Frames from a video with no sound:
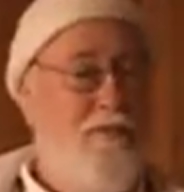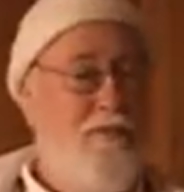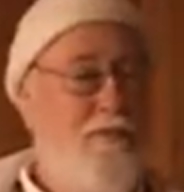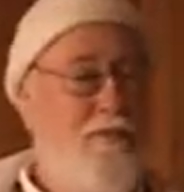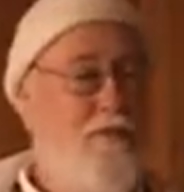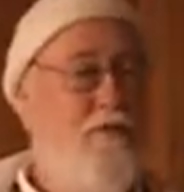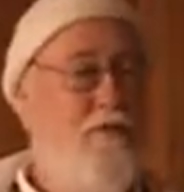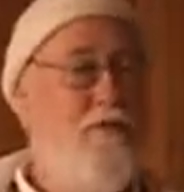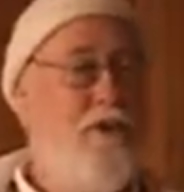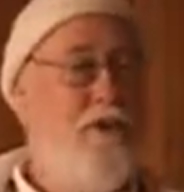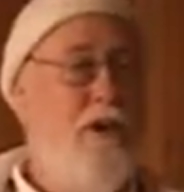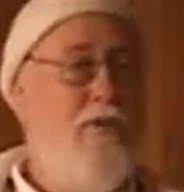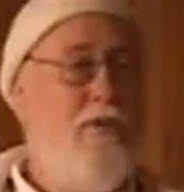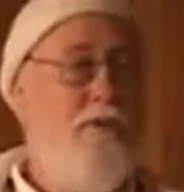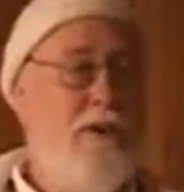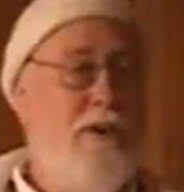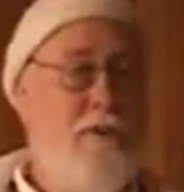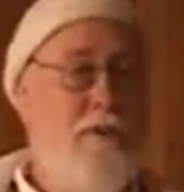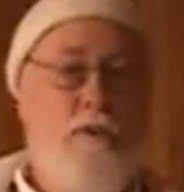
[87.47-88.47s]
There's no
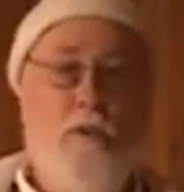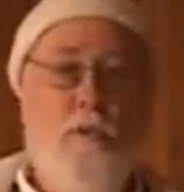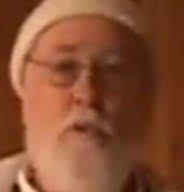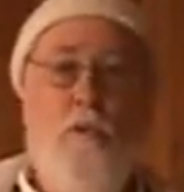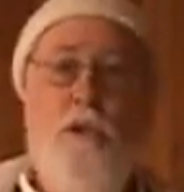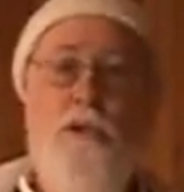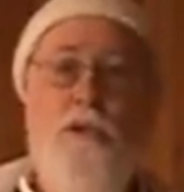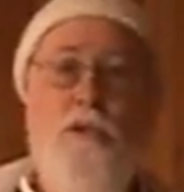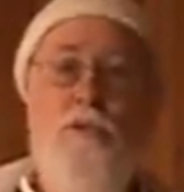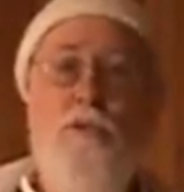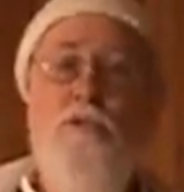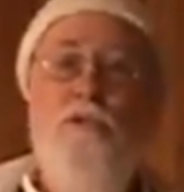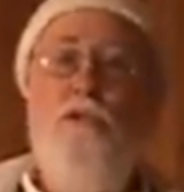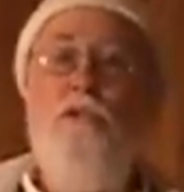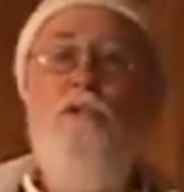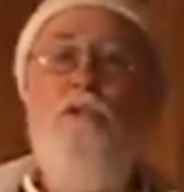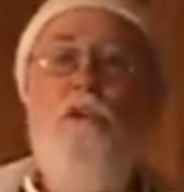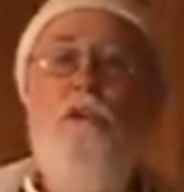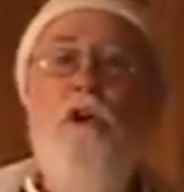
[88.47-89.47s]
self anymore. One
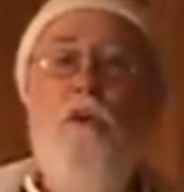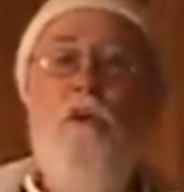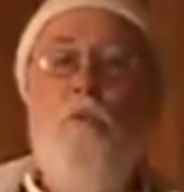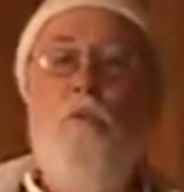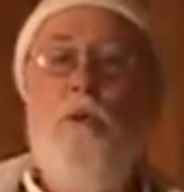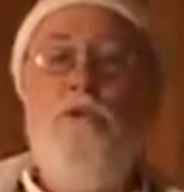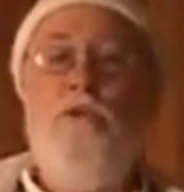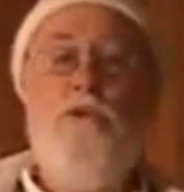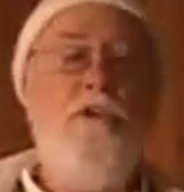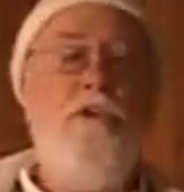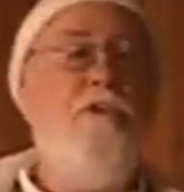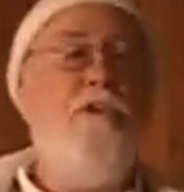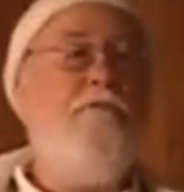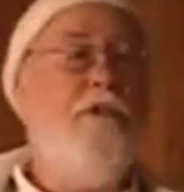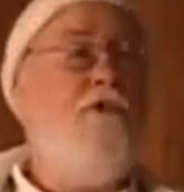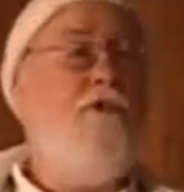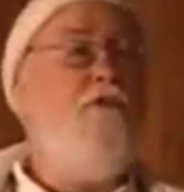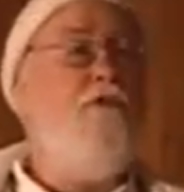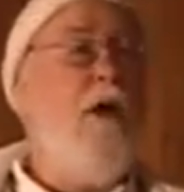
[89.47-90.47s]
loses one's
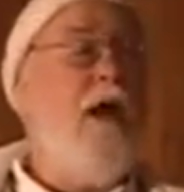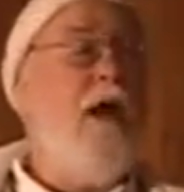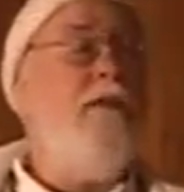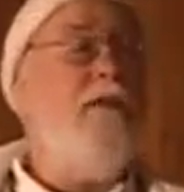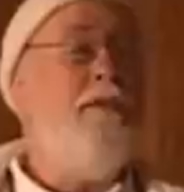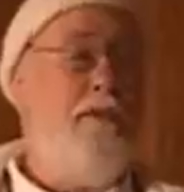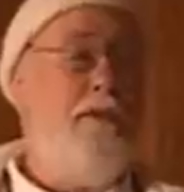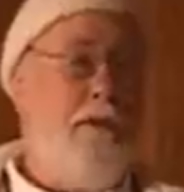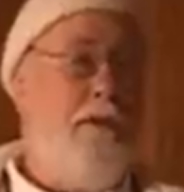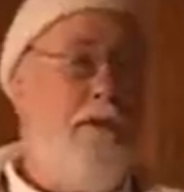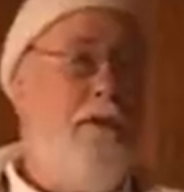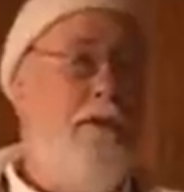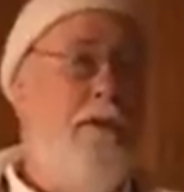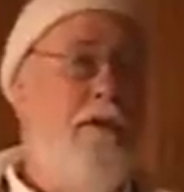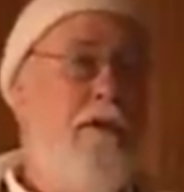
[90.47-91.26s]
individuality.